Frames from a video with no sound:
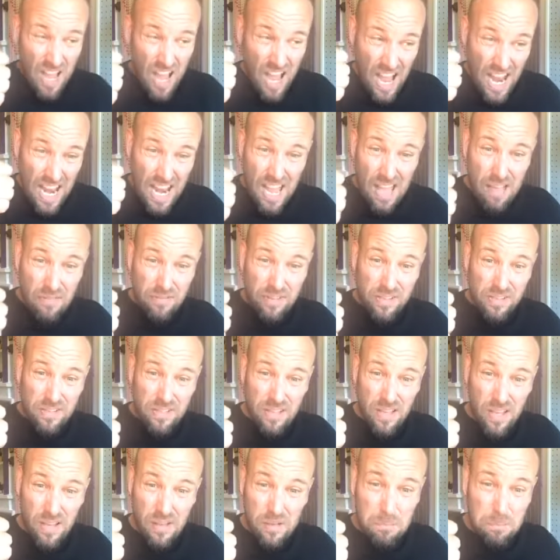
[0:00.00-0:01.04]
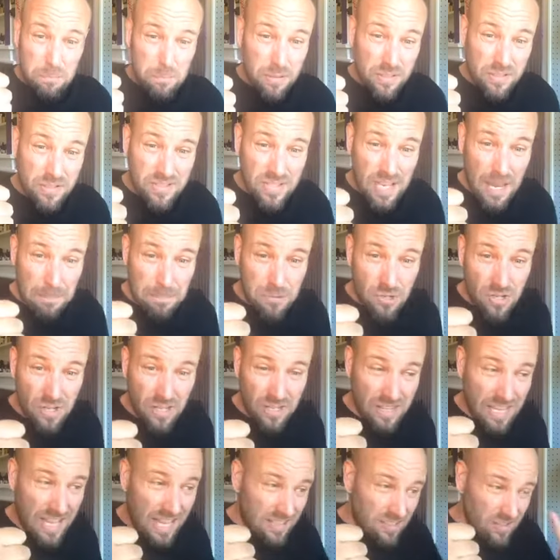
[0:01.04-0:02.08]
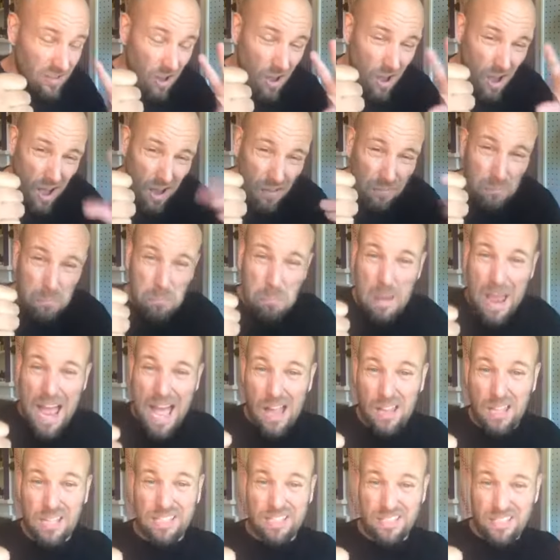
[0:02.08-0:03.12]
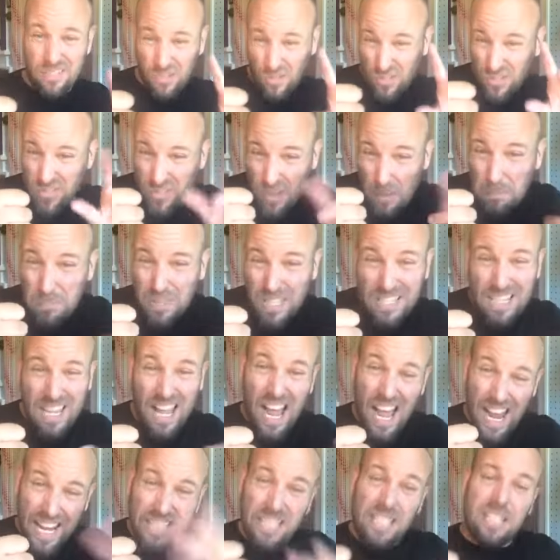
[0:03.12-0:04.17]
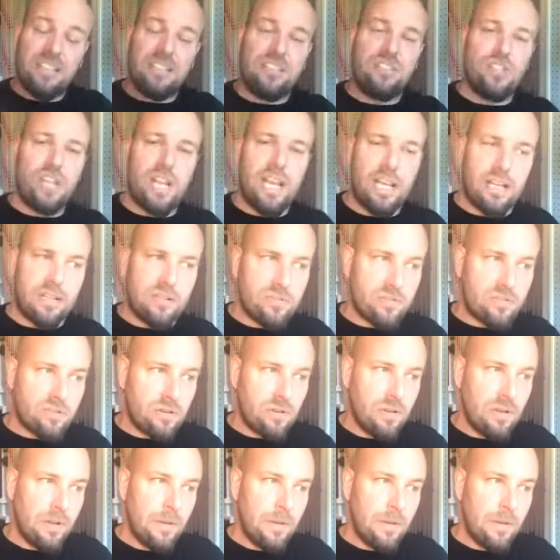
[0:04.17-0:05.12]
I have a perception that's off balance or something that I need to change.